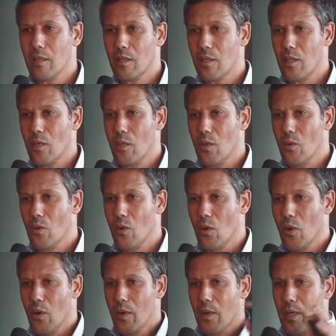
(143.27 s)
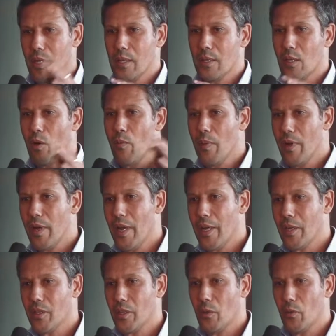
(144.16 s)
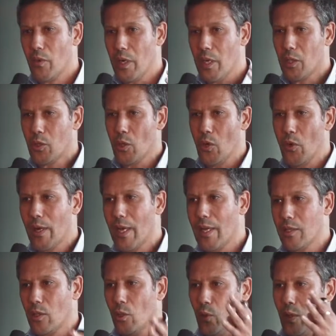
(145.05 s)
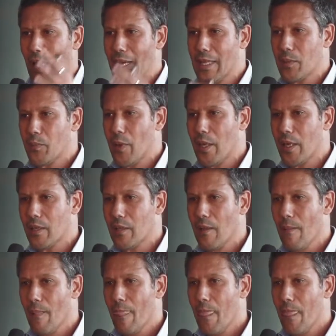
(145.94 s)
So there is a combination. We need to look at all aspects.